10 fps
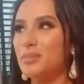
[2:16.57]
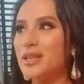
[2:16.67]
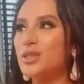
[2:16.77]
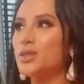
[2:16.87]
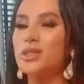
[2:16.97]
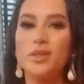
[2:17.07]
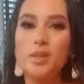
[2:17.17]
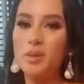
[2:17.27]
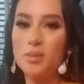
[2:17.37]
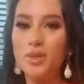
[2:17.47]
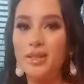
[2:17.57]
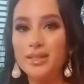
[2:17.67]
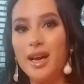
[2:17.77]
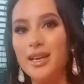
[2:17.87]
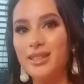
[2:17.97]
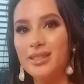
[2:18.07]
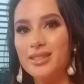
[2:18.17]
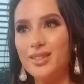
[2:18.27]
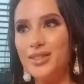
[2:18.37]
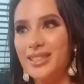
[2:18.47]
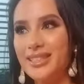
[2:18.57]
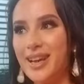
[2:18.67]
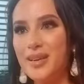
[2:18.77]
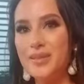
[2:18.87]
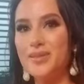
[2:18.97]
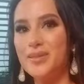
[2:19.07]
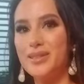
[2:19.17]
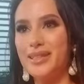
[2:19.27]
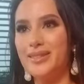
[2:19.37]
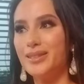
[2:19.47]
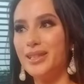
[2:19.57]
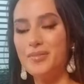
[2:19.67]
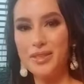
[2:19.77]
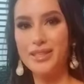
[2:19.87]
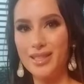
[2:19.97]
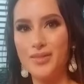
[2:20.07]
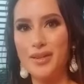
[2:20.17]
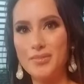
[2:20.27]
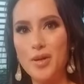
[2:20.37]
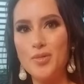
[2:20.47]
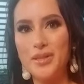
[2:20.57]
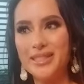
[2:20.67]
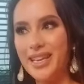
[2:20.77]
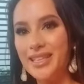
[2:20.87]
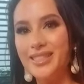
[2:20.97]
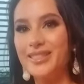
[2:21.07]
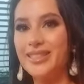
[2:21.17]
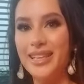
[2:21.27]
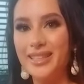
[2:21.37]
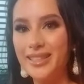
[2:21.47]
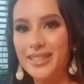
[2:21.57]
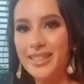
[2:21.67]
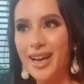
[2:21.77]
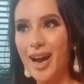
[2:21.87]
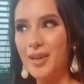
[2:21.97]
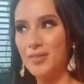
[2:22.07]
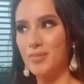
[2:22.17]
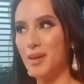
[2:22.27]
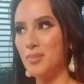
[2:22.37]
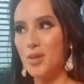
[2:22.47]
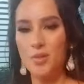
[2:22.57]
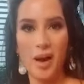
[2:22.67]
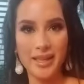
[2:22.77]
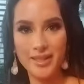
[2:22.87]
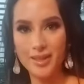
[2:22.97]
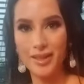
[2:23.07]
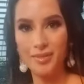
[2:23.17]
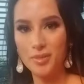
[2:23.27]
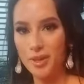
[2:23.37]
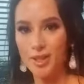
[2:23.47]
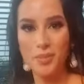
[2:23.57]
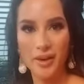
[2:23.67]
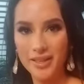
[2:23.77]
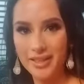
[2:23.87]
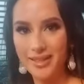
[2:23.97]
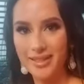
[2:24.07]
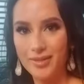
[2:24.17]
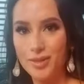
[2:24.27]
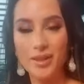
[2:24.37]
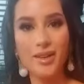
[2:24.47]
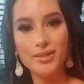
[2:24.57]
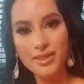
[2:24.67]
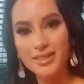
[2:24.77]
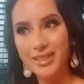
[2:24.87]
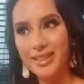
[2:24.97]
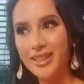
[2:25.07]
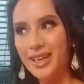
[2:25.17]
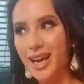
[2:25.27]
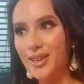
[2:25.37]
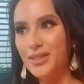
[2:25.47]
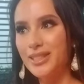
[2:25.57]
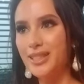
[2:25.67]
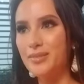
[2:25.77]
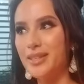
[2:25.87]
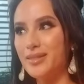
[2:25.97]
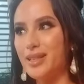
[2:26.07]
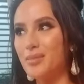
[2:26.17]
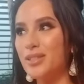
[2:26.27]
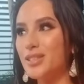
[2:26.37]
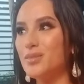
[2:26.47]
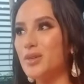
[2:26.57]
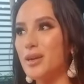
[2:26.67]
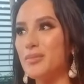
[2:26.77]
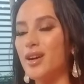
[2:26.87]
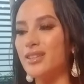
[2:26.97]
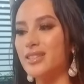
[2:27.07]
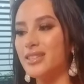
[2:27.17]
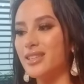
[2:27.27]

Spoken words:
pageantry has always been put aside. So I feel like now it's all led me to this very moment. 10 years later, I'm more wiser, I have more experience, I've traveled. And I feel like I'm at a position where I'm not